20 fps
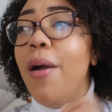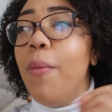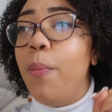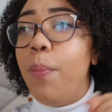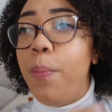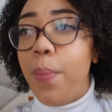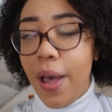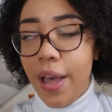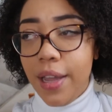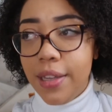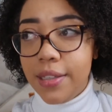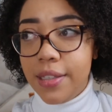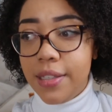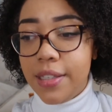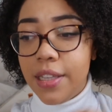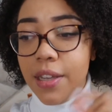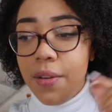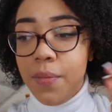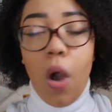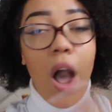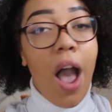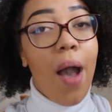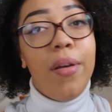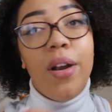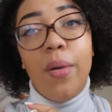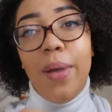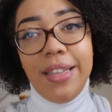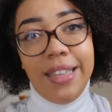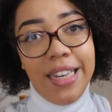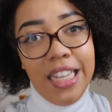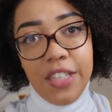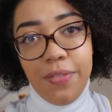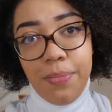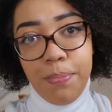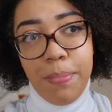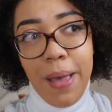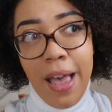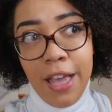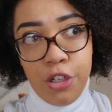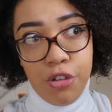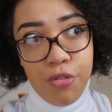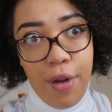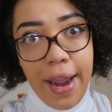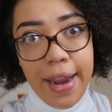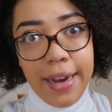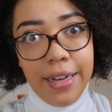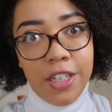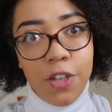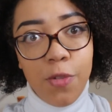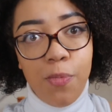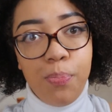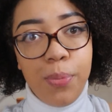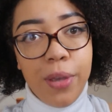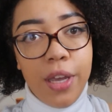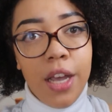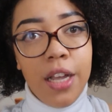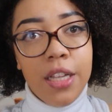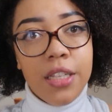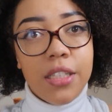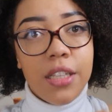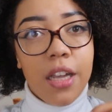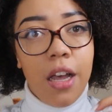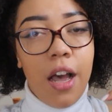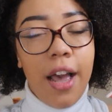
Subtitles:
But I want to wait till he's better trained because